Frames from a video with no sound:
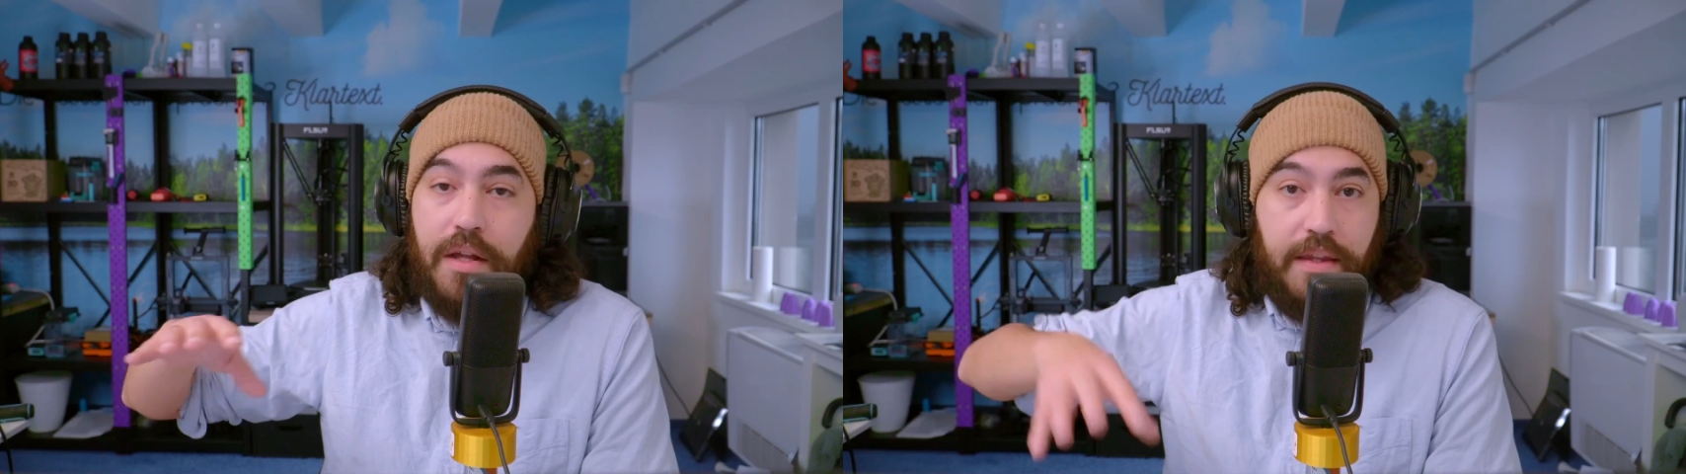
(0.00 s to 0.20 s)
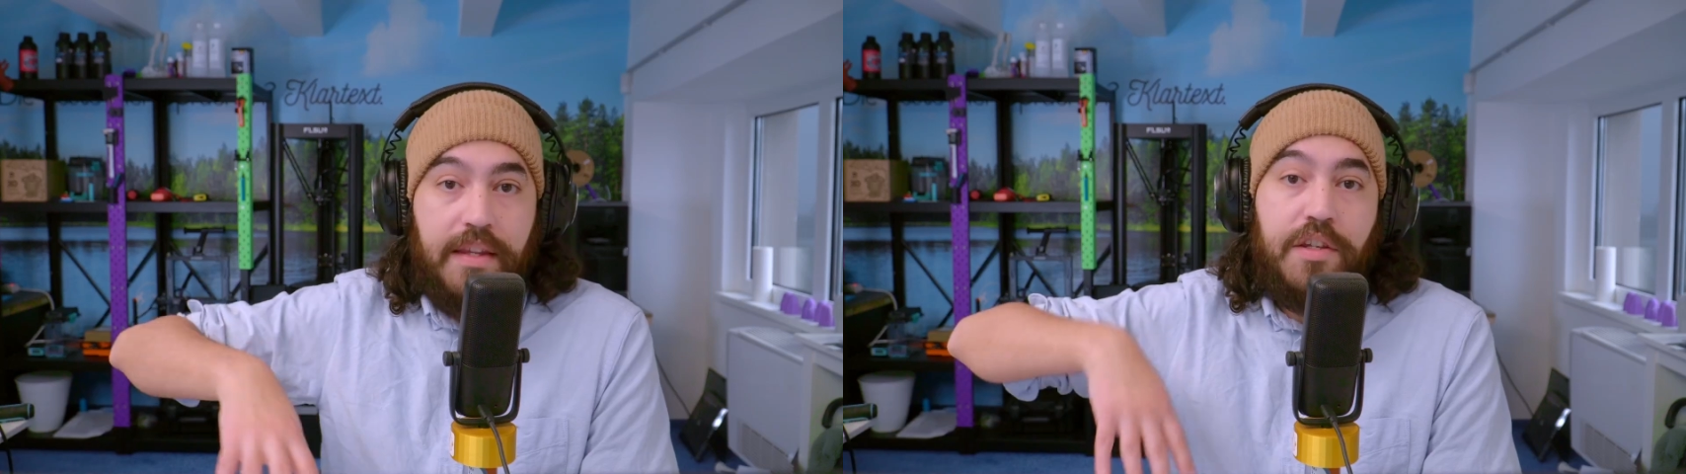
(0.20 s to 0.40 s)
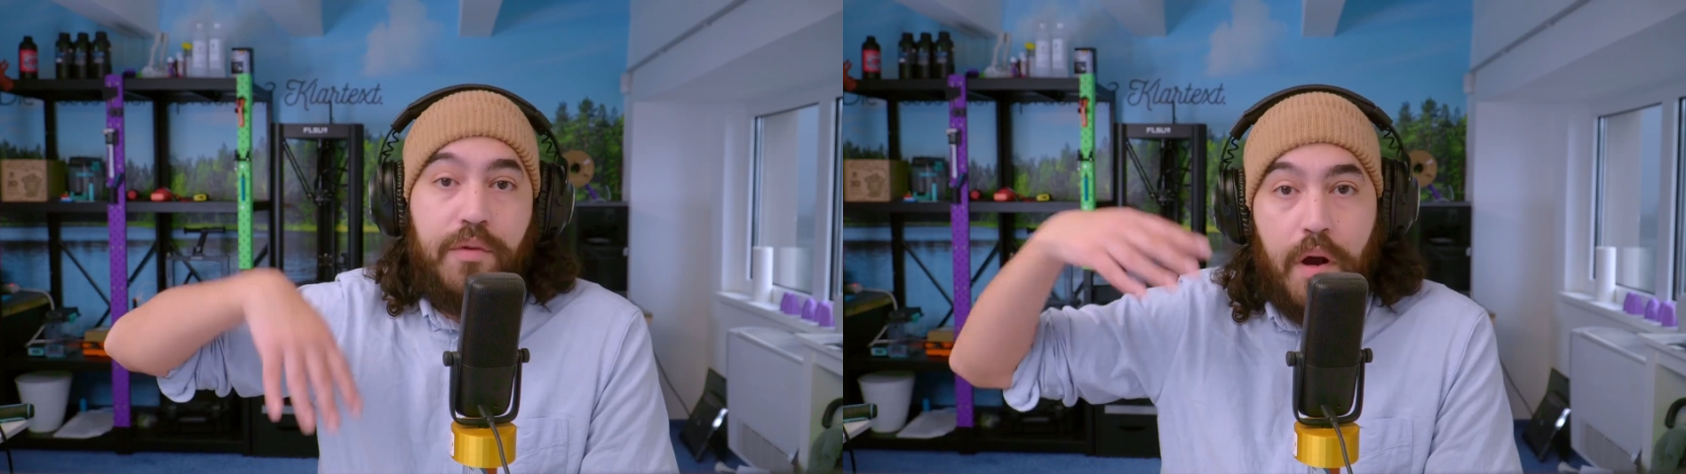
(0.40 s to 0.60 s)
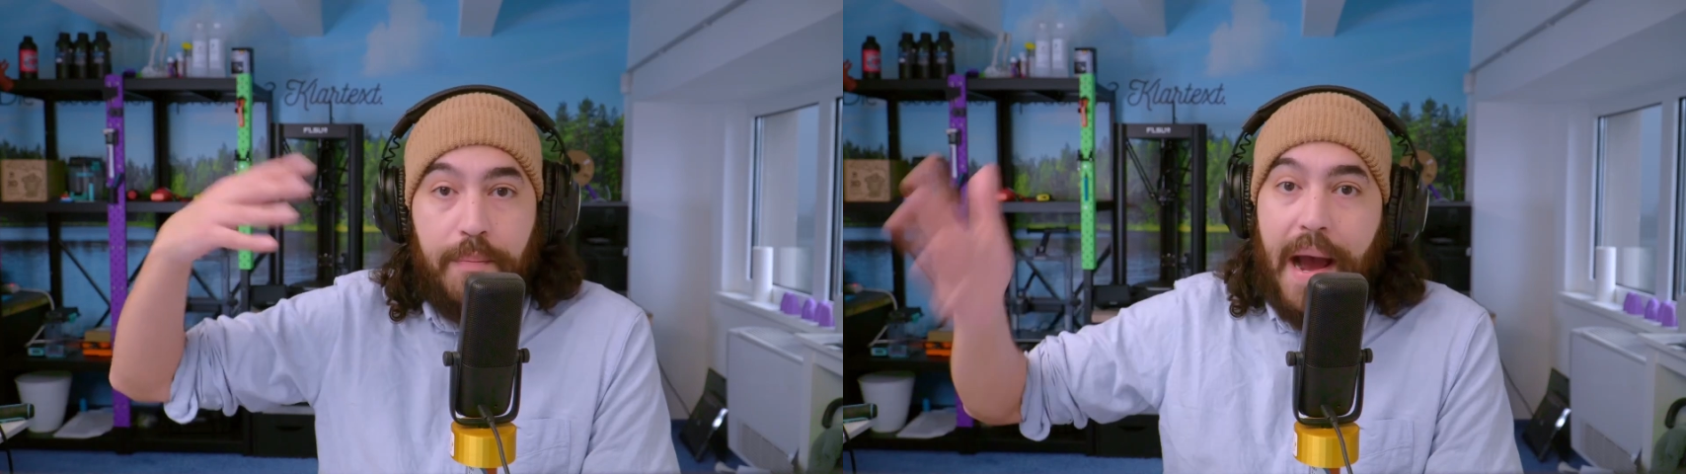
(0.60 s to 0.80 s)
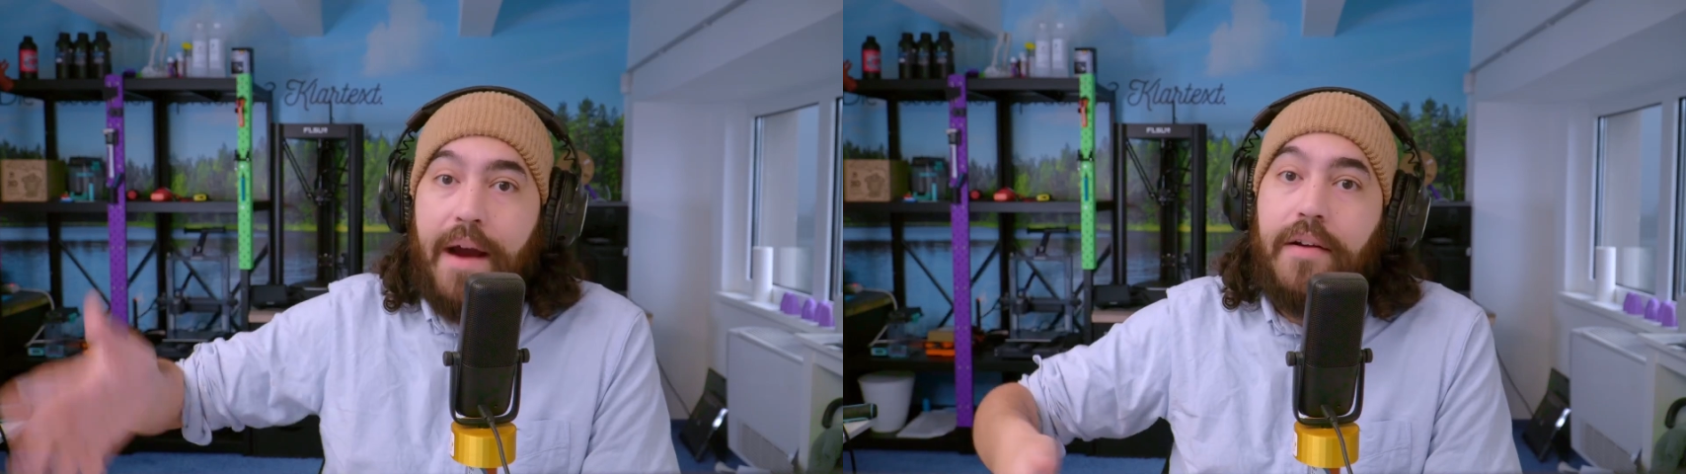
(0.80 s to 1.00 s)
These are all
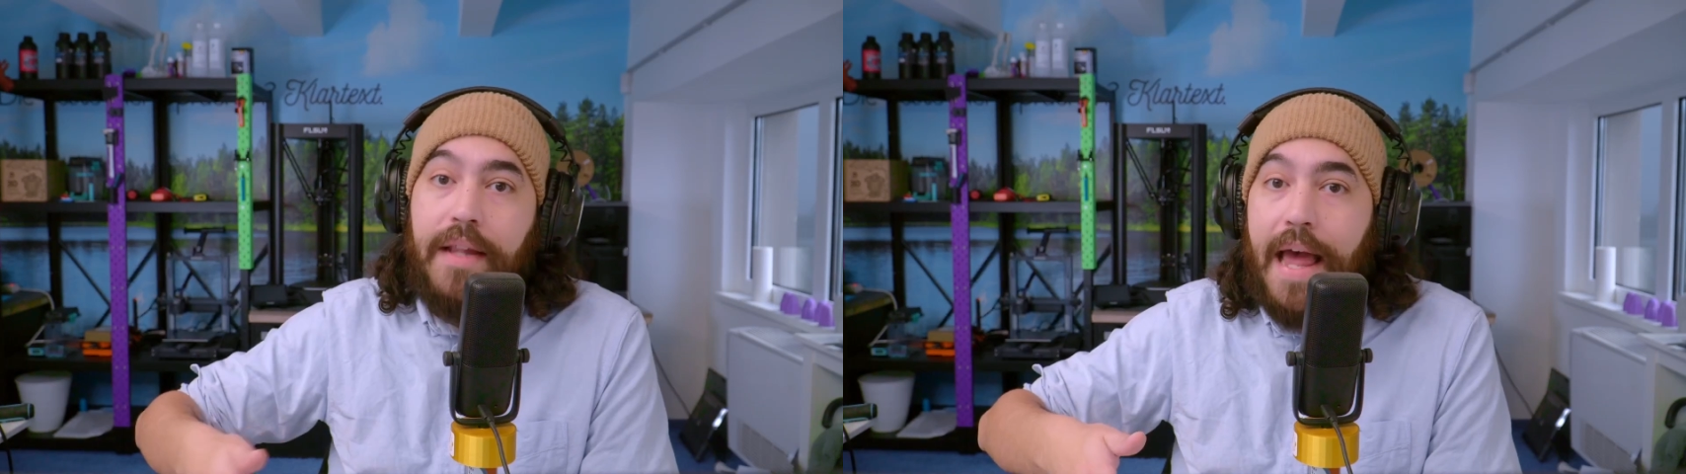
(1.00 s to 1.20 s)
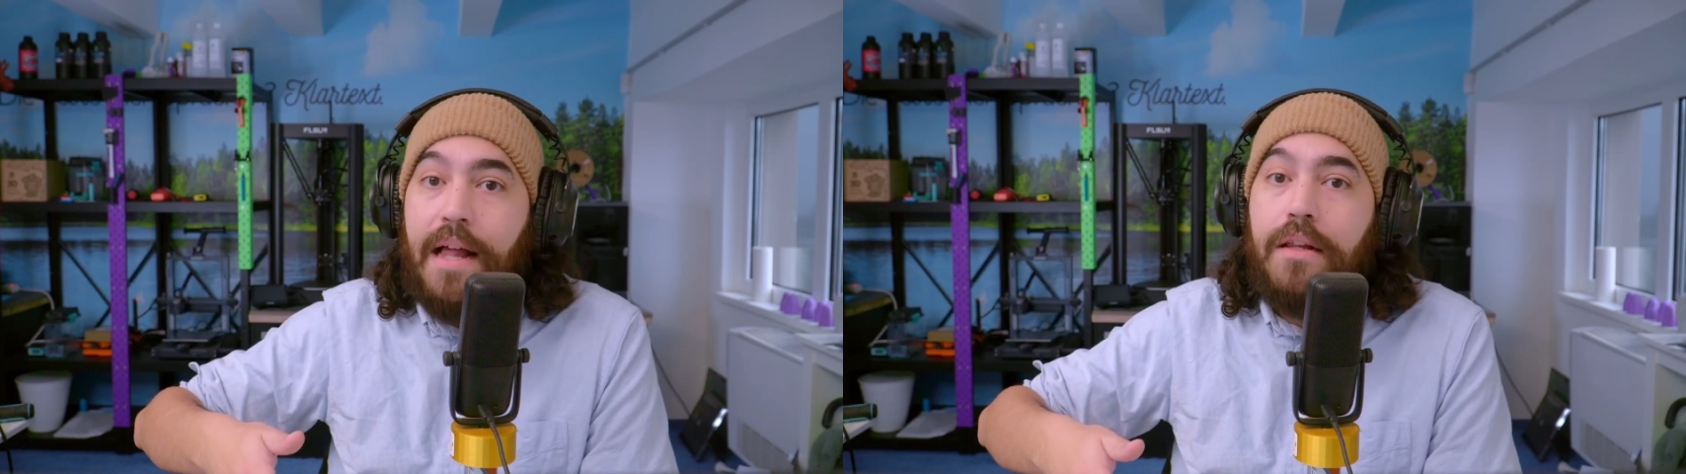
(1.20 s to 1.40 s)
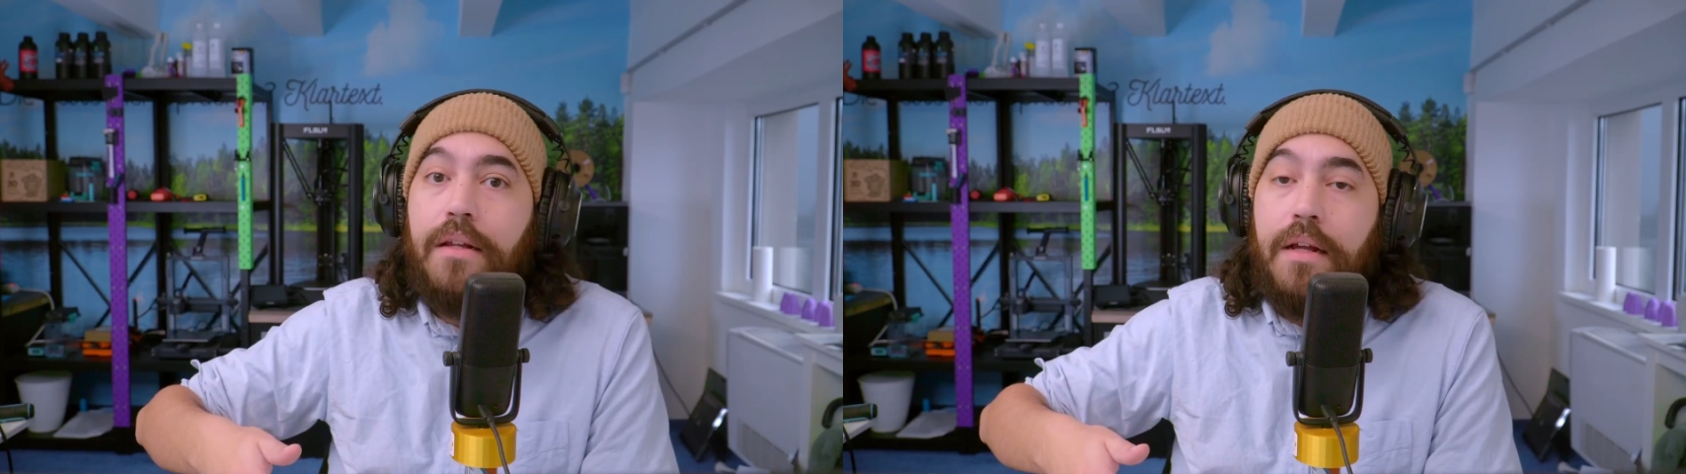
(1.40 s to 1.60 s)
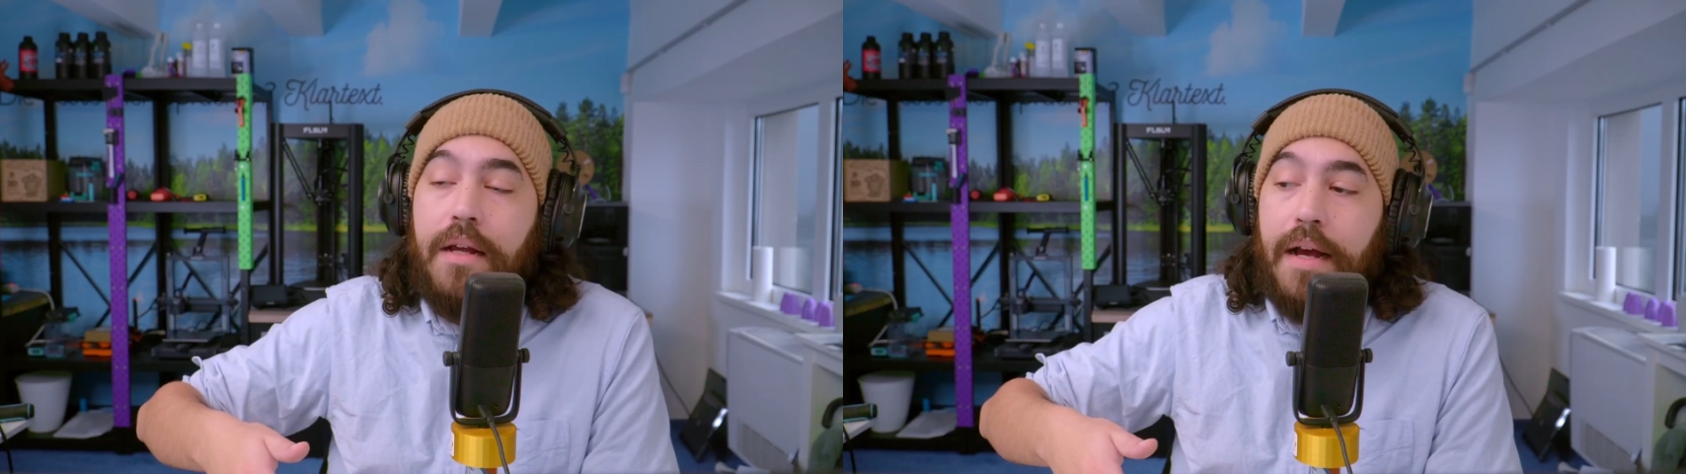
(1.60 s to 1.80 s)
parallel,